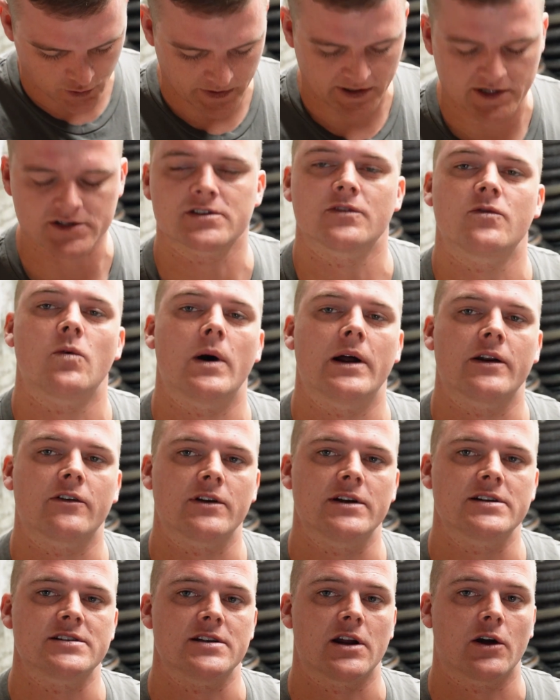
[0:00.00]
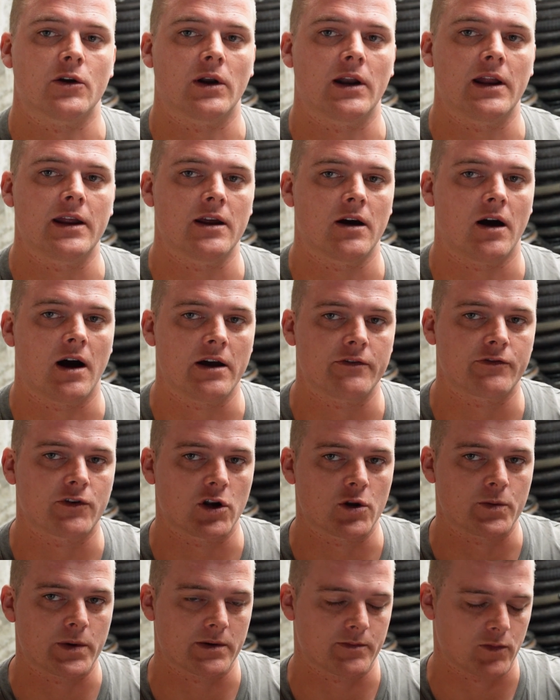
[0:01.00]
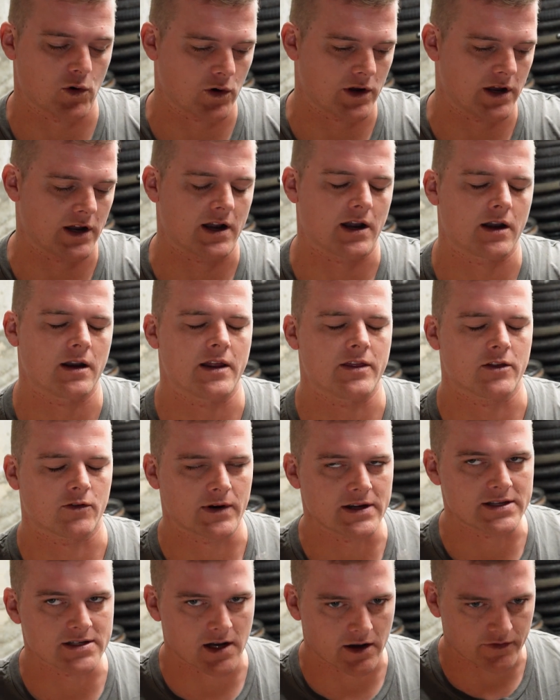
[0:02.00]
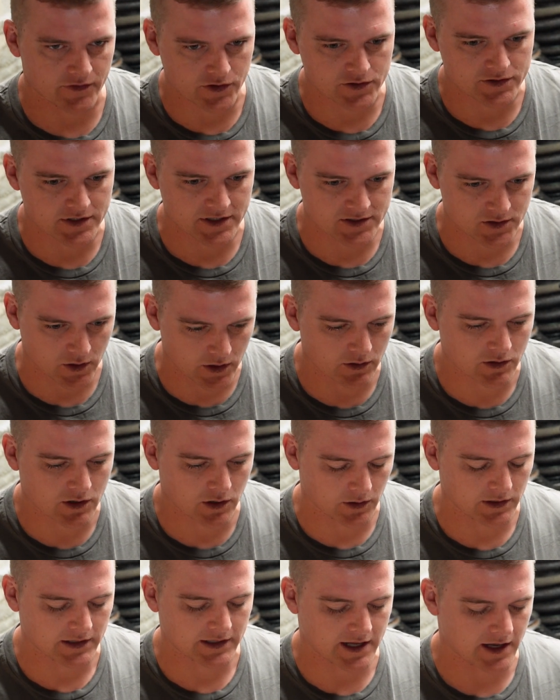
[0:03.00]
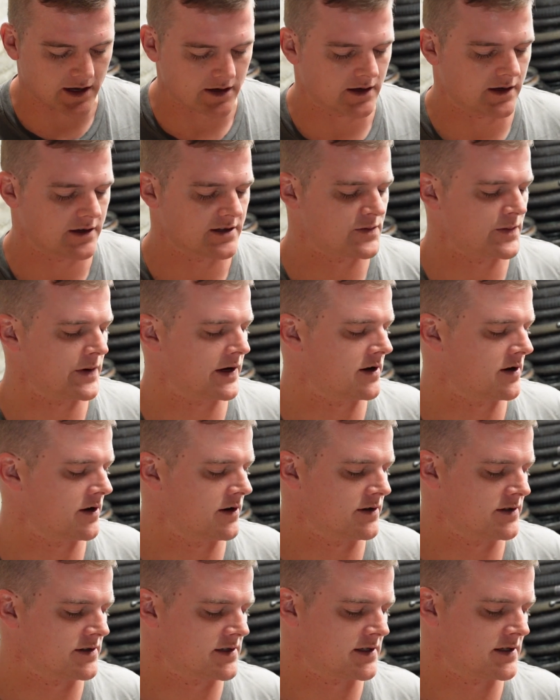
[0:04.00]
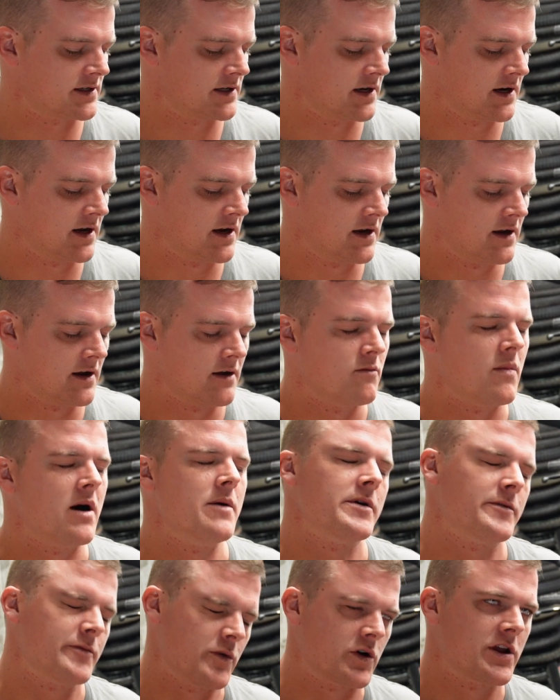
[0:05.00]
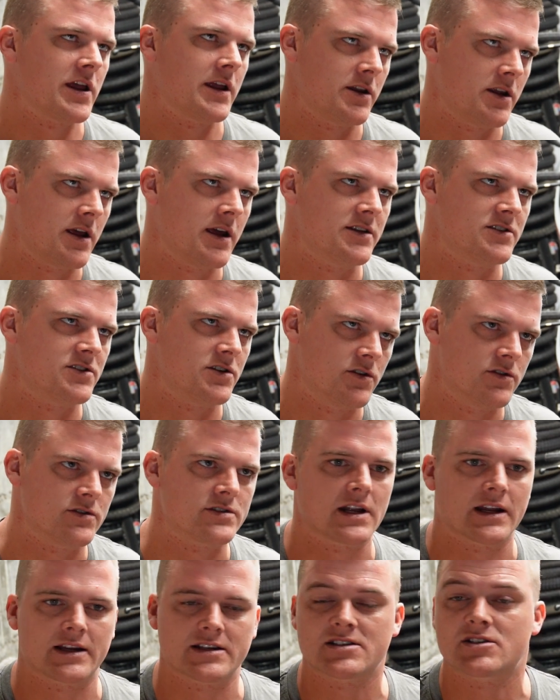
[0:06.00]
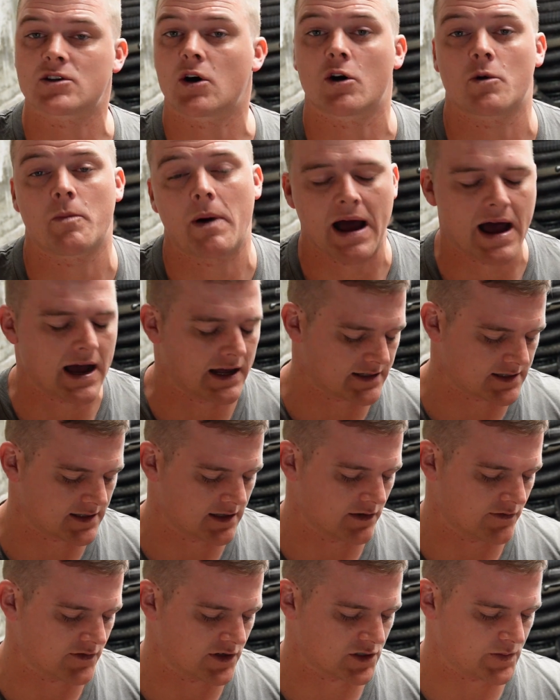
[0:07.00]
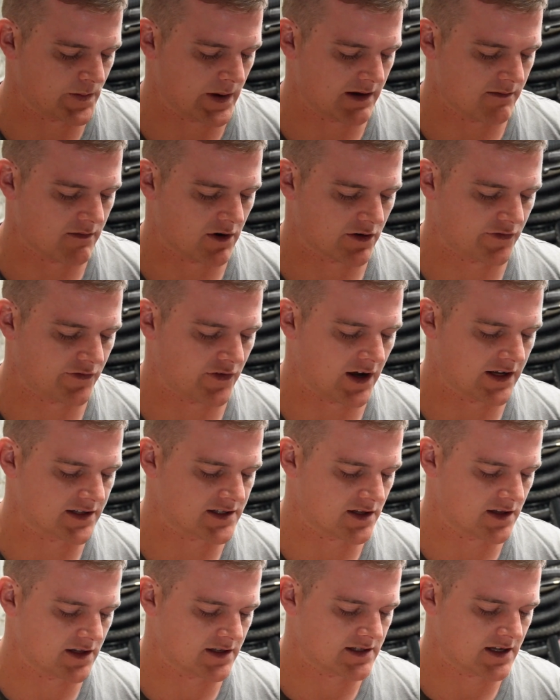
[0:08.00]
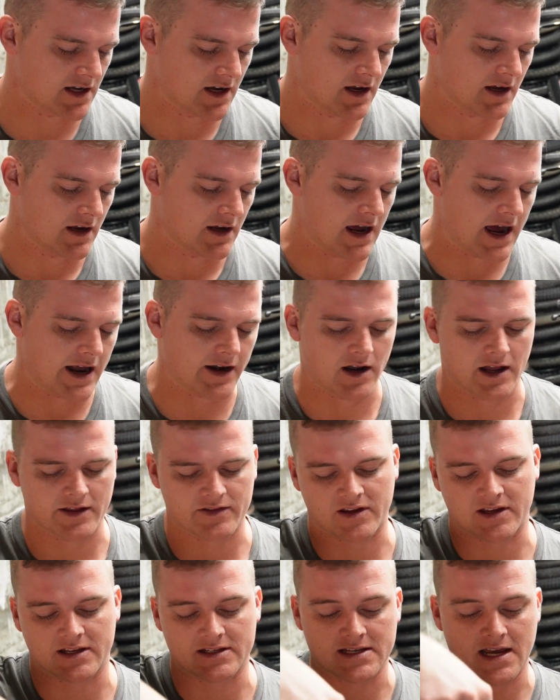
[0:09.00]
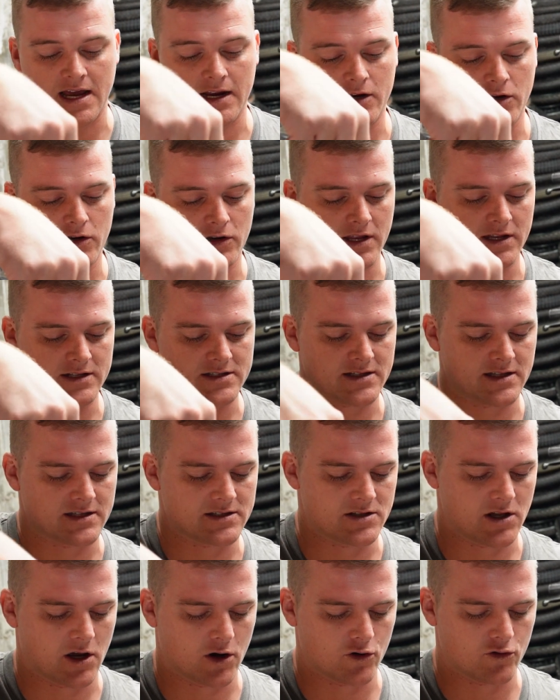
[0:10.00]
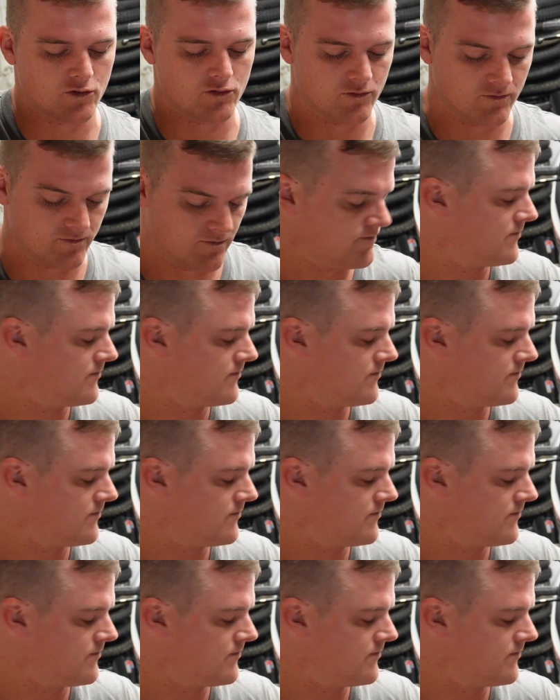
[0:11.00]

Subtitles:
because of one reason only. I've got a big ball kit, and the reason I've used this oil cooler kit is because my big ball kit has used like stock parts that have just been modified. So there's, unlike the Kitaco kits, there's no